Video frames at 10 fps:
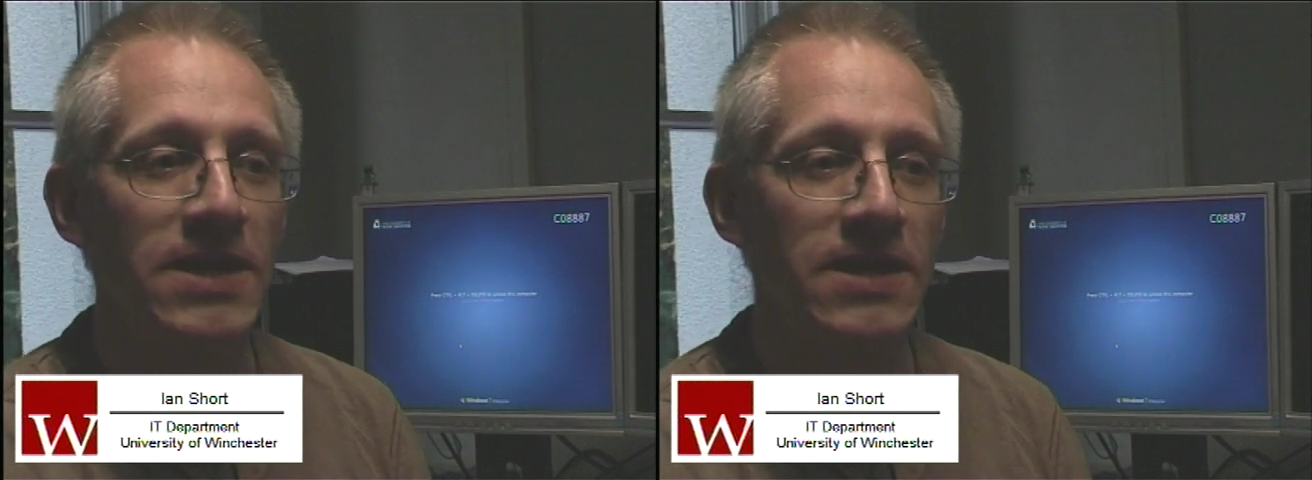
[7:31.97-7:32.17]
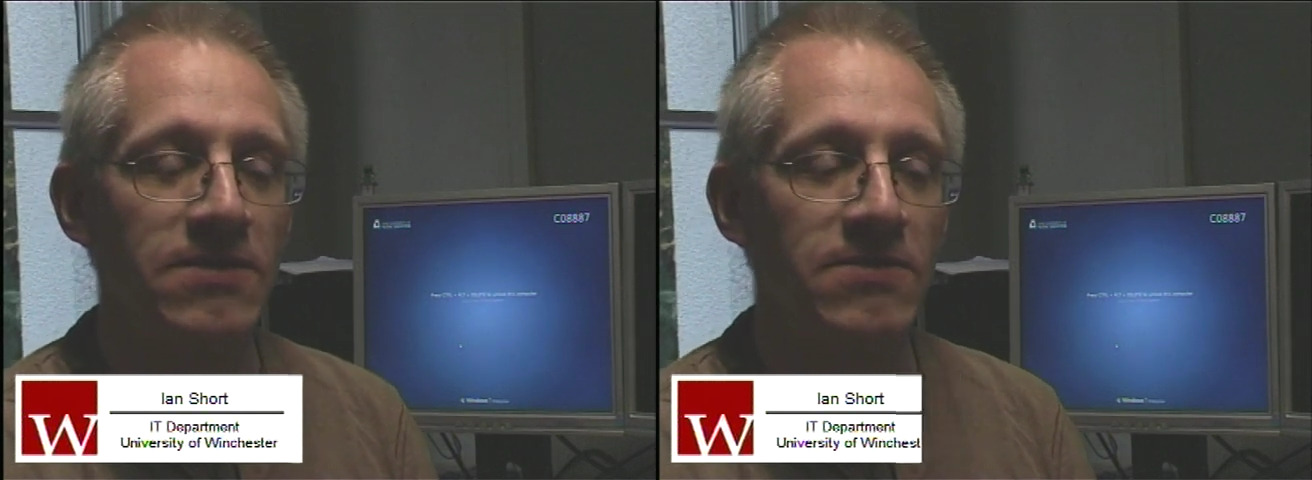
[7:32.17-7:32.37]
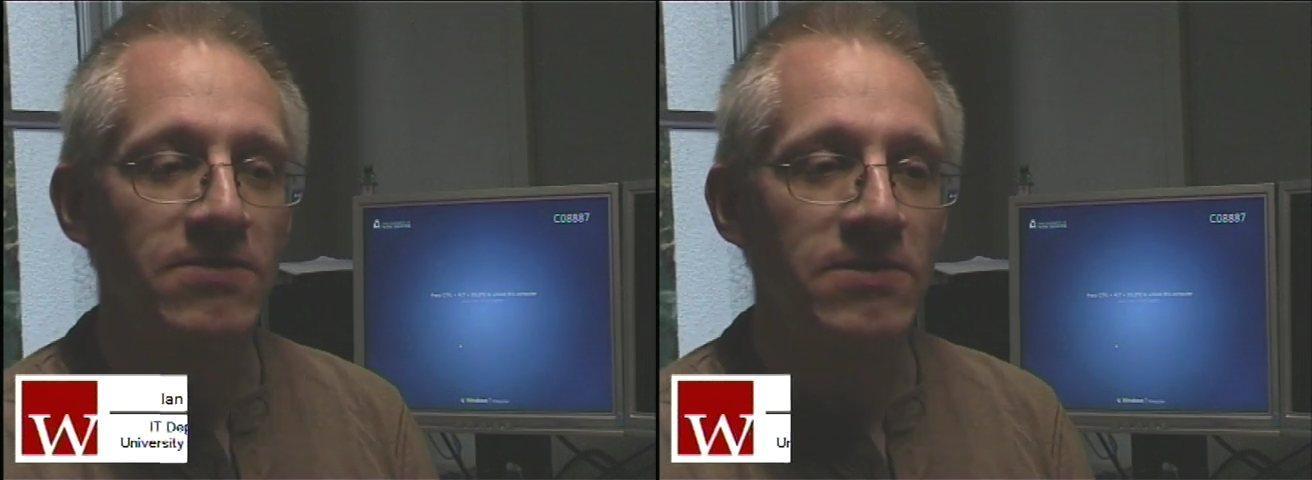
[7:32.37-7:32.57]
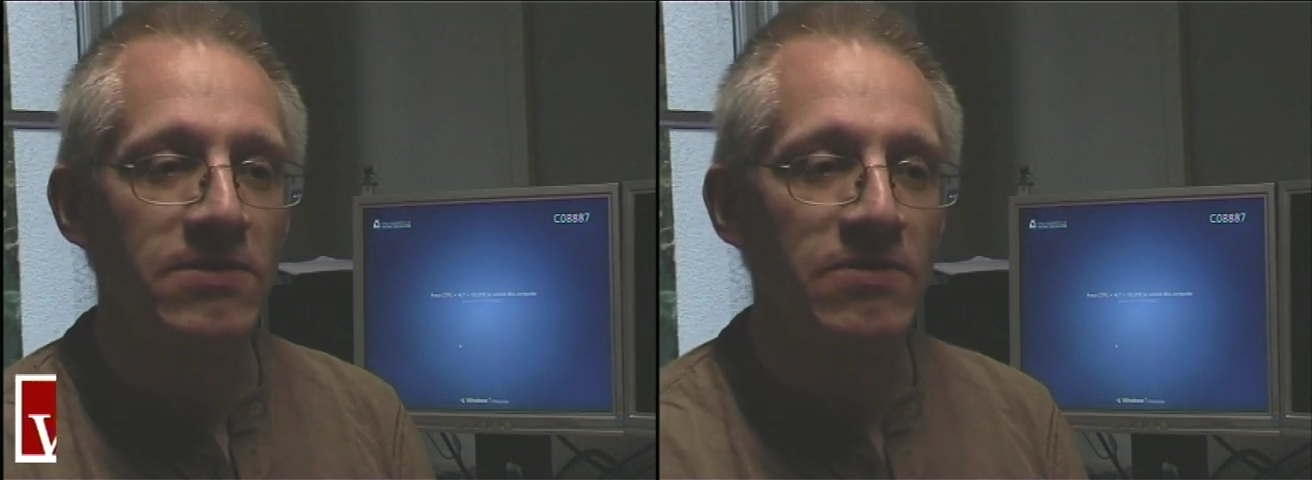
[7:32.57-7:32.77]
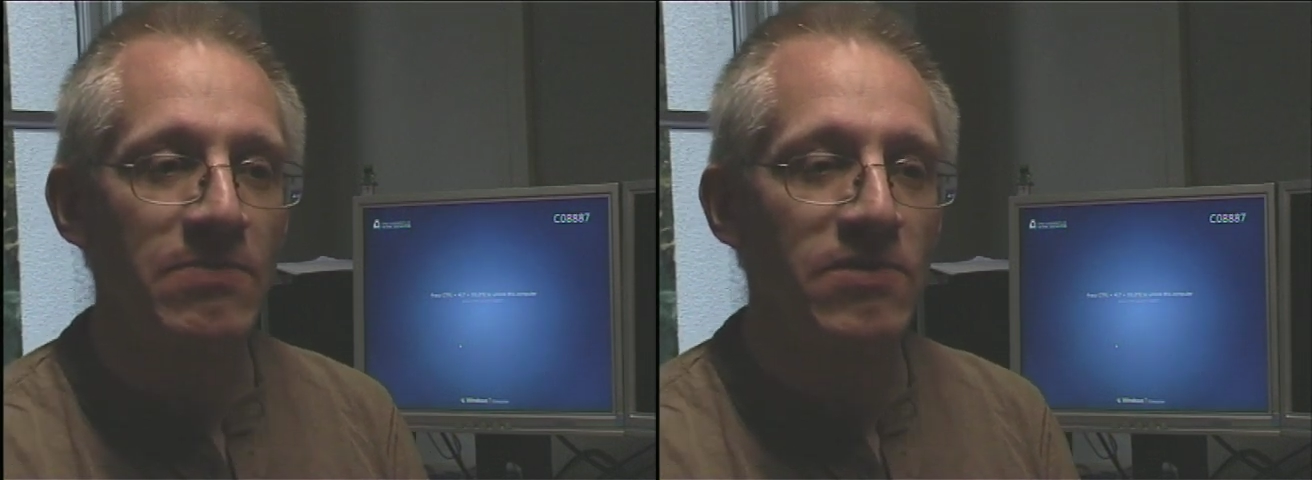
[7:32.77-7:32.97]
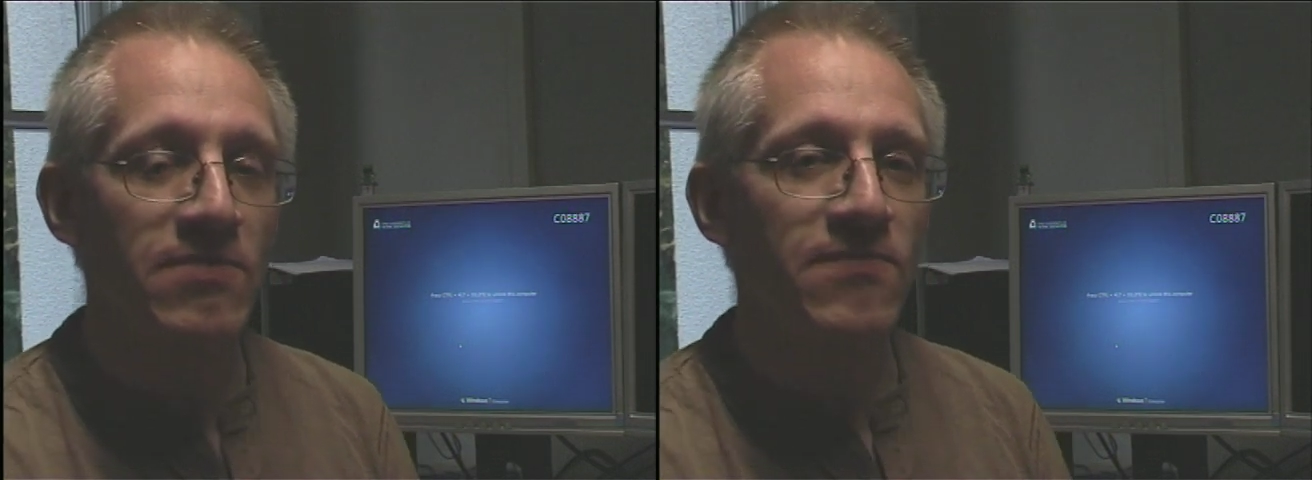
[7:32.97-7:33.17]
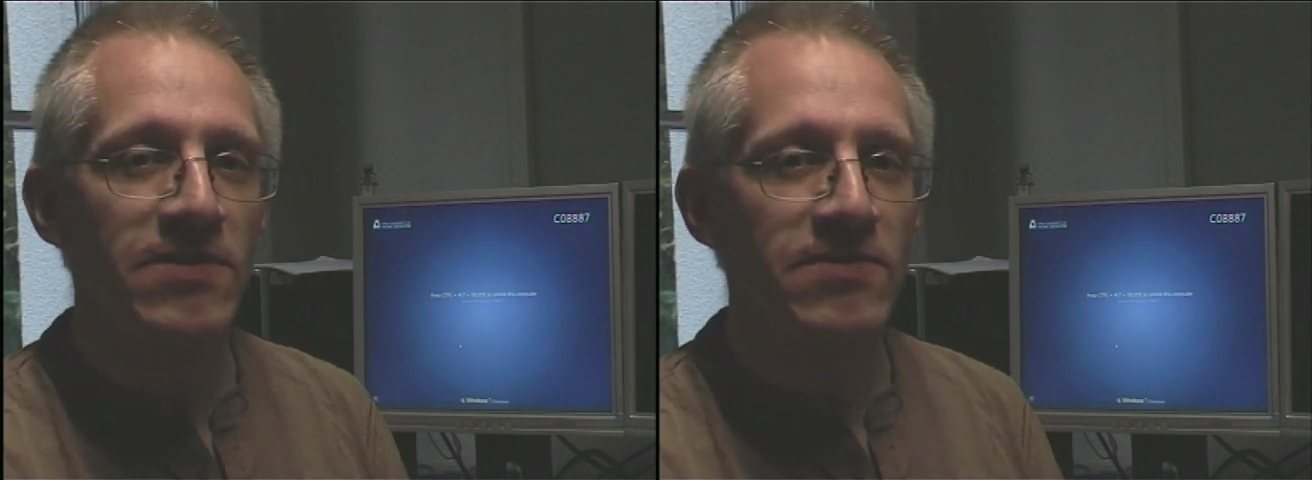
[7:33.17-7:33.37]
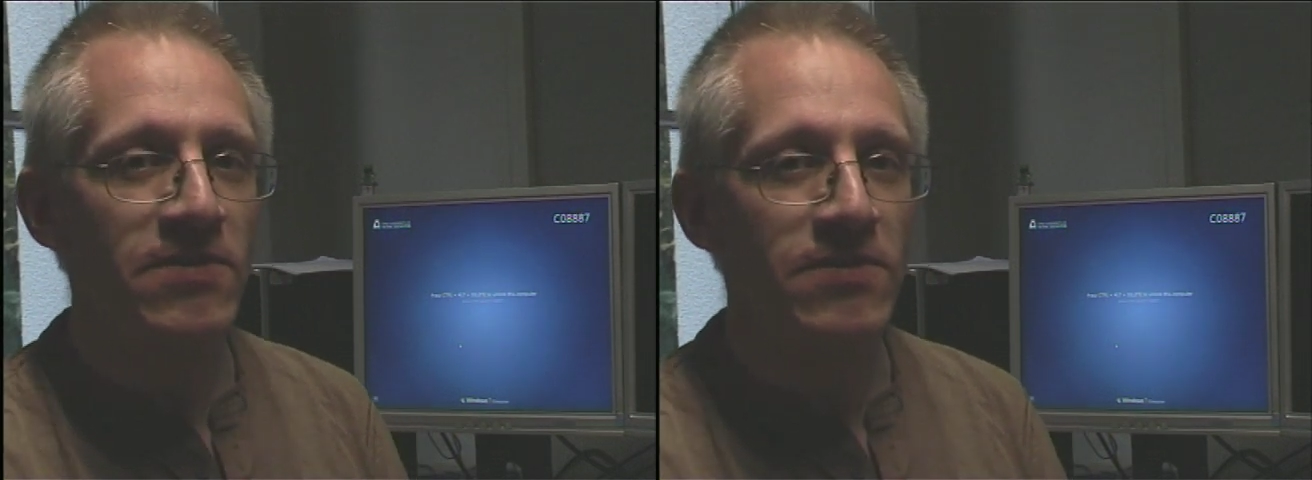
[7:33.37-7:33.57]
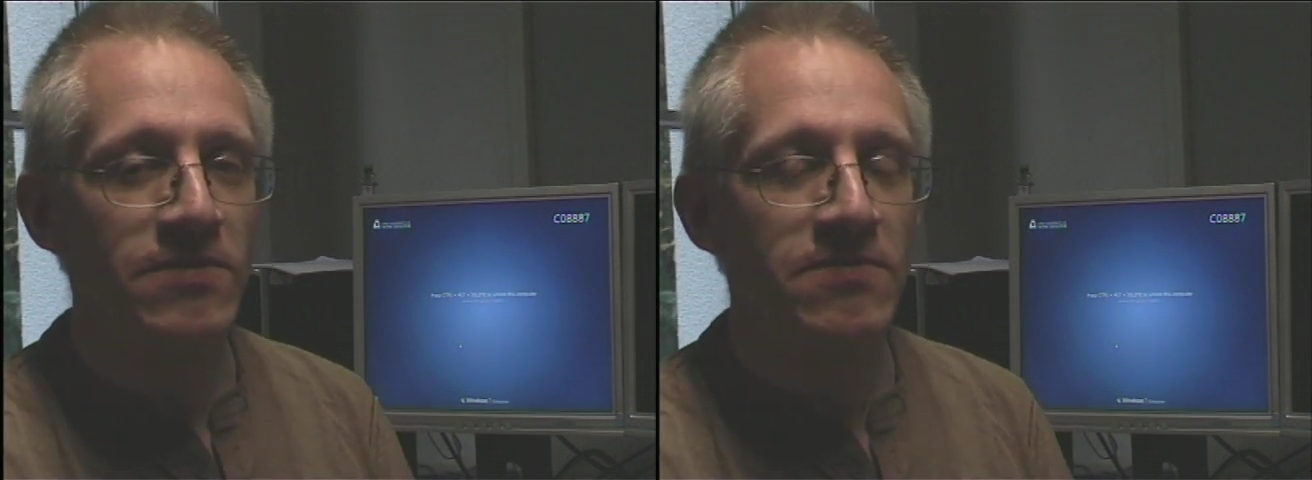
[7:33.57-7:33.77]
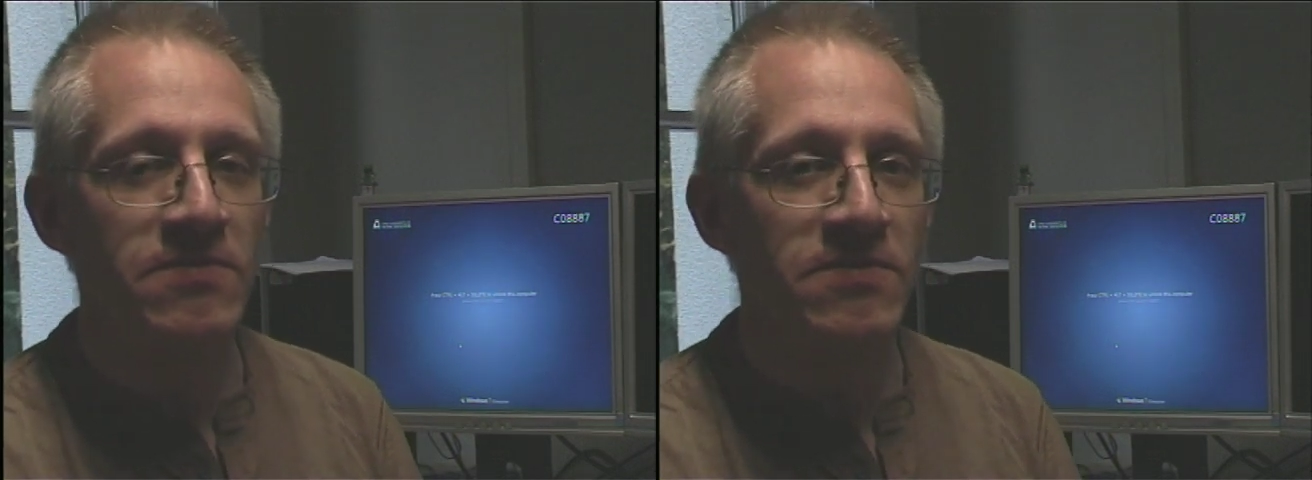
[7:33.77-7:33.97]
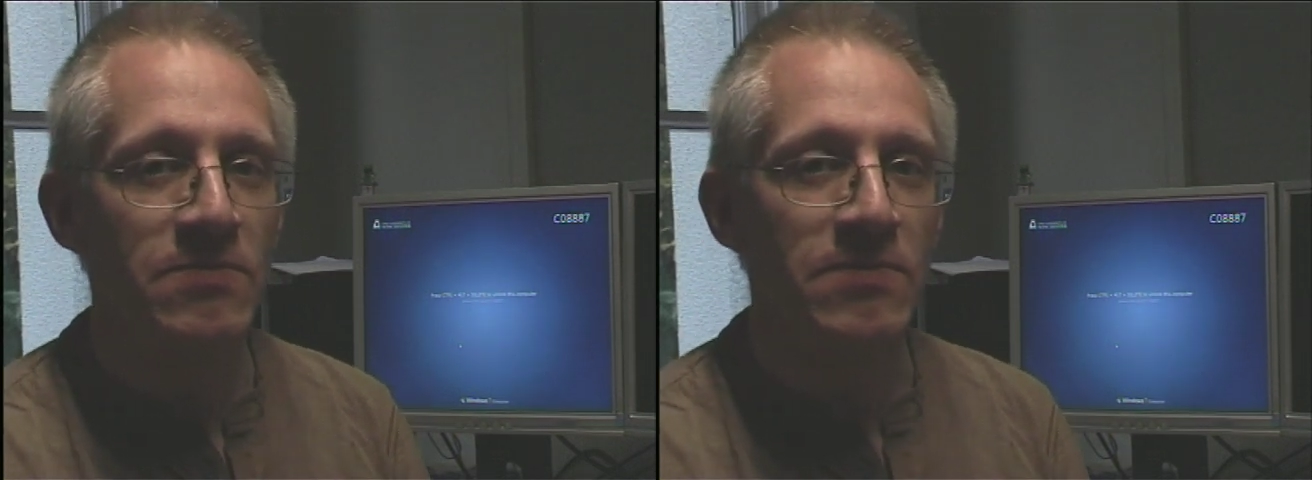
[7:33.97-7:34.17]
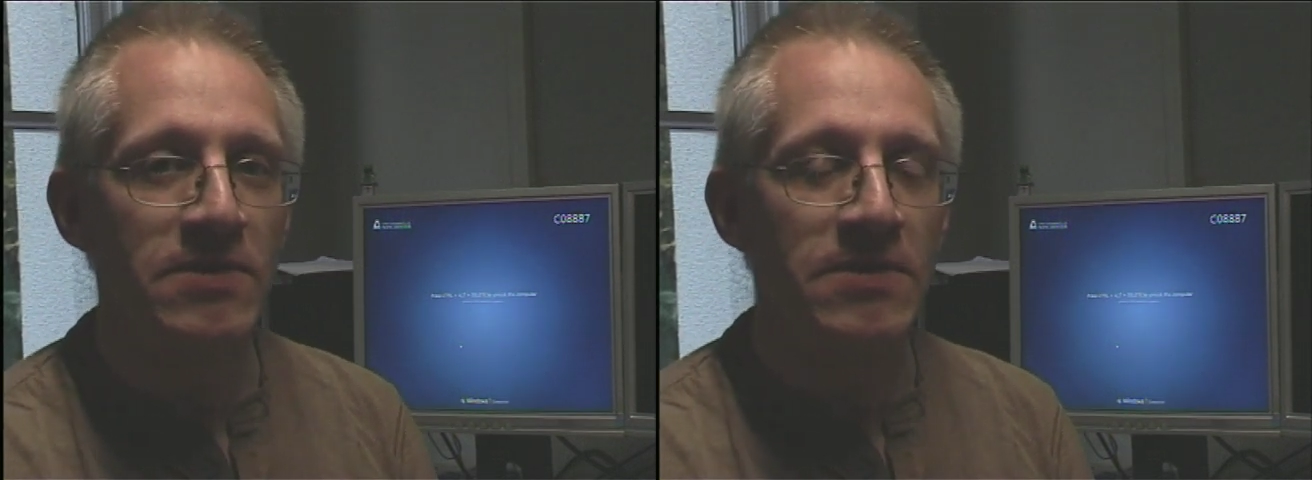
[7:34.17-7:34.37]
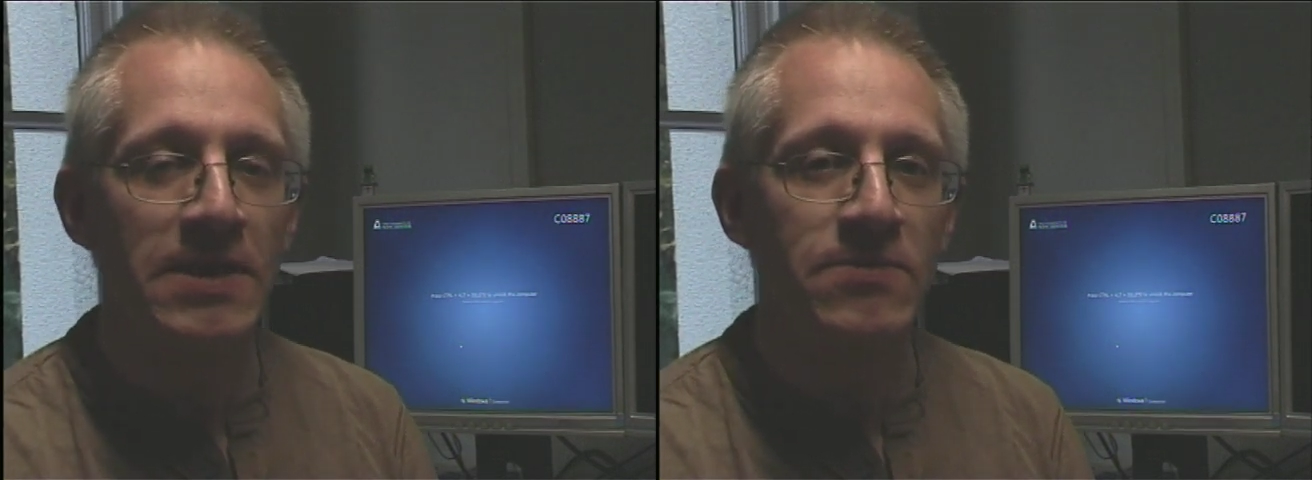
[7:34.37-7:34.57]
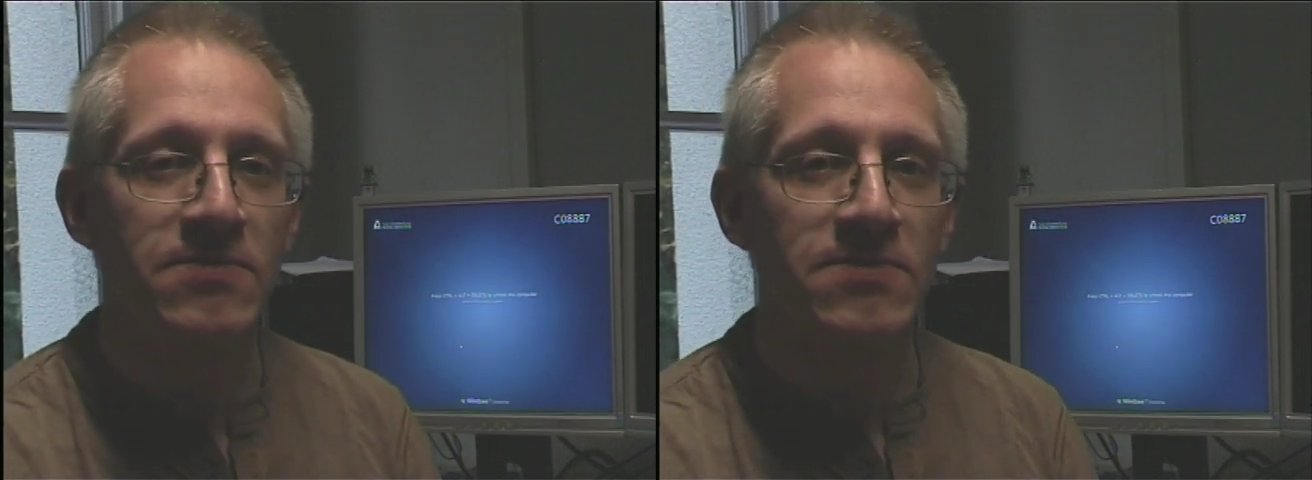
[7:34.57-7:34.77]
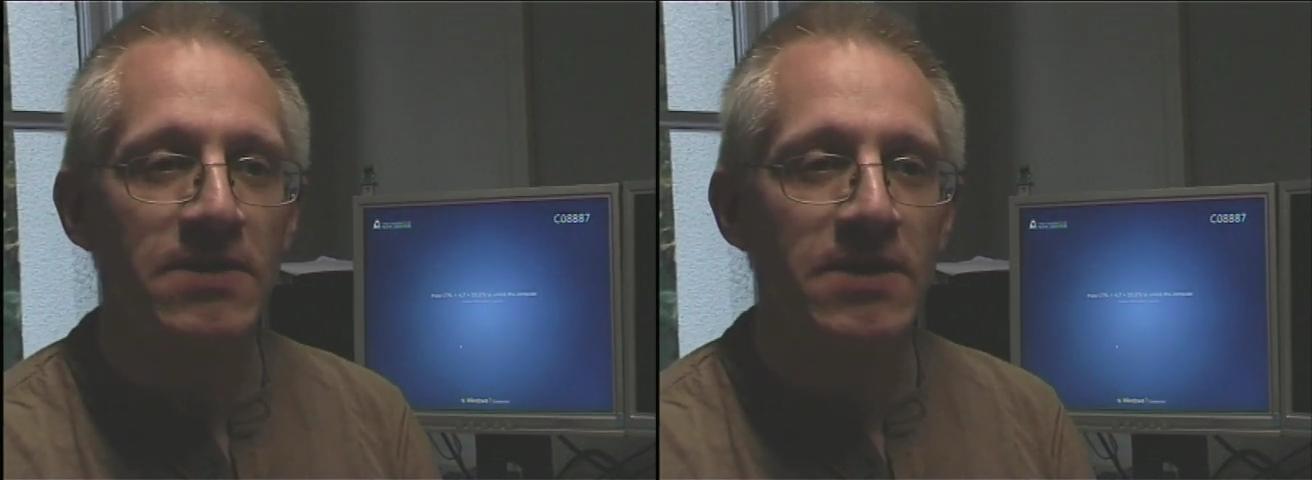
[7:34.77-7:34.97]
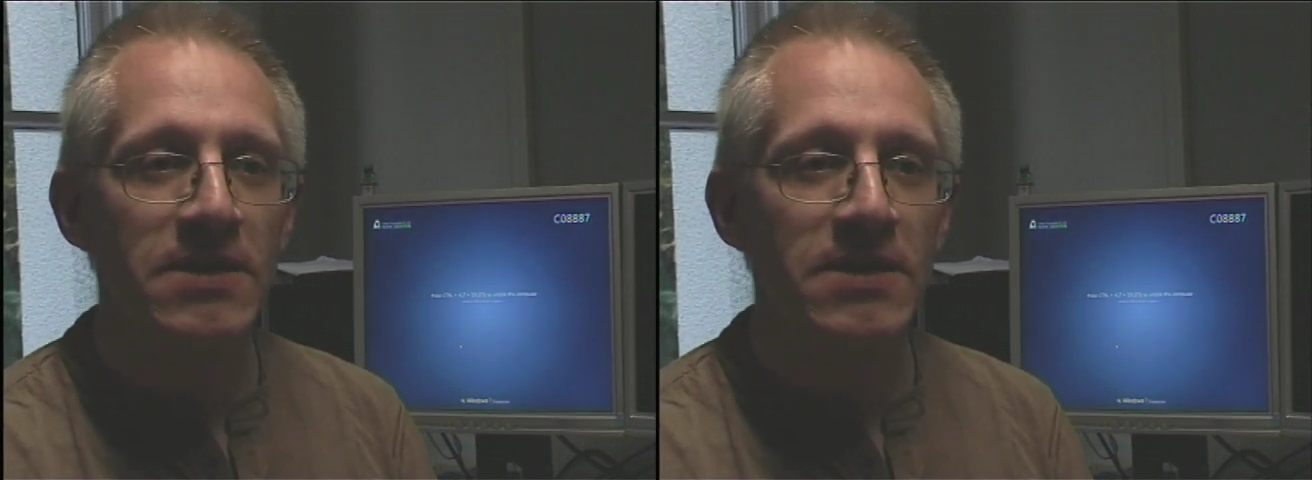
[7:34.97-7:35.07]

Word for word: And uh, to borrow a phrase I heard somewhere else,